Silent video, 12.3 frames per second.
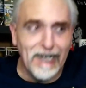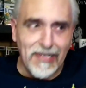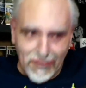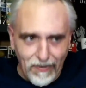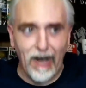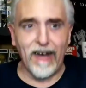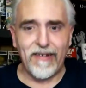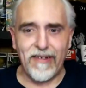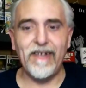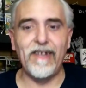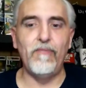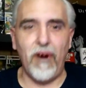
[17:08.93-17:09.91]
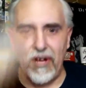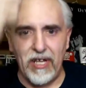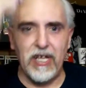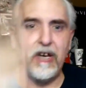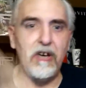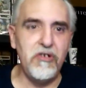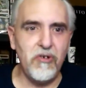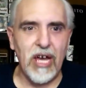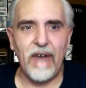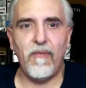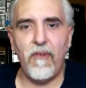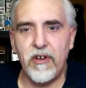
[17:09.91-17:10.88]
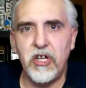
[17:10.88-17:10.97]
six of us and one of you, and you
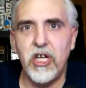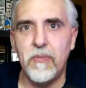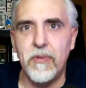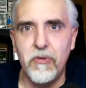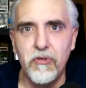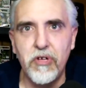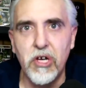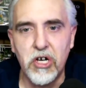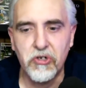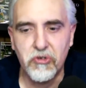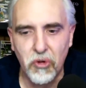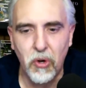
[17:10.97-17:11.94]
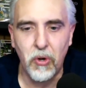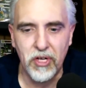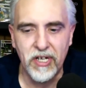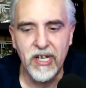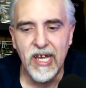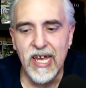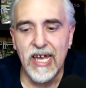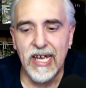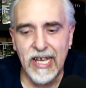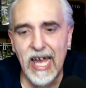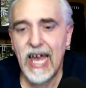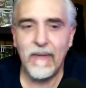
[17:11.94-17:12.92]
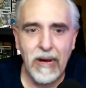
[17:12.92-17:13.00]
have one human who you're controlling, and
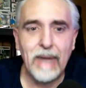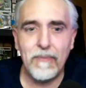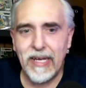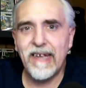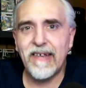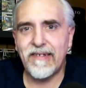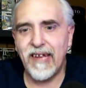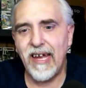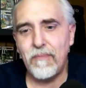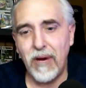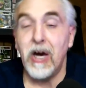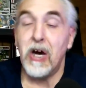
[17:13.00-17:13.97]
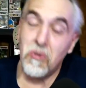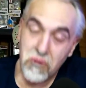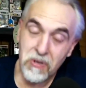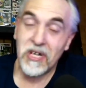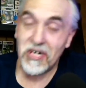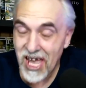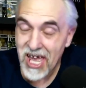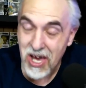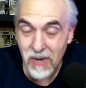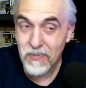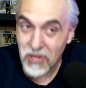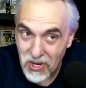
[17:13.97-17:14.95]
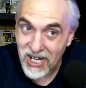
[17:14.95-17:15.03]
yeah, it might be his dad, but we're going to
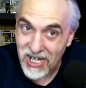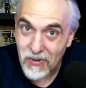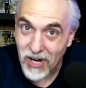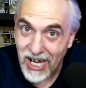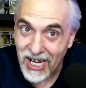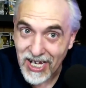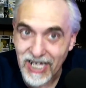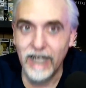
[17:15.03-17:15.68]
help you anyway.